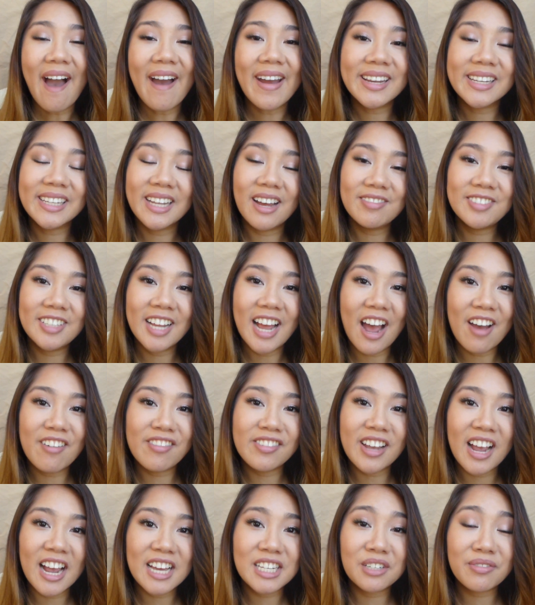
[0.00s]
I'd love to
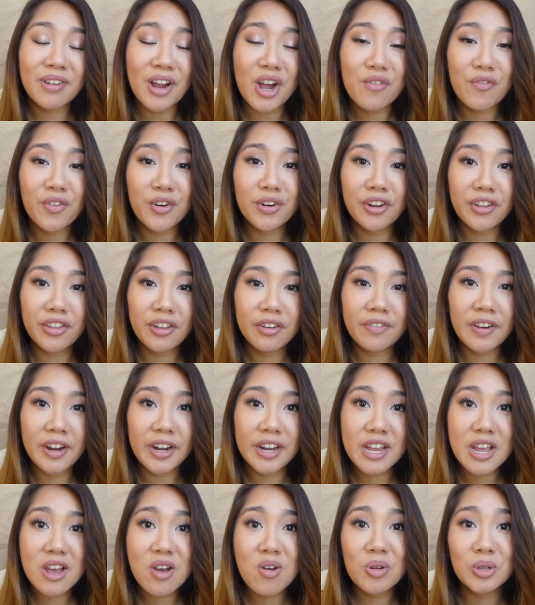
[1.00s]
have you guys around for another
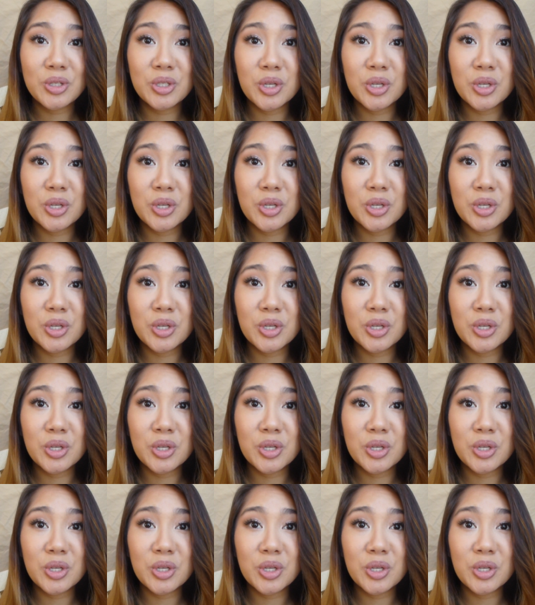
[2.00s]
video,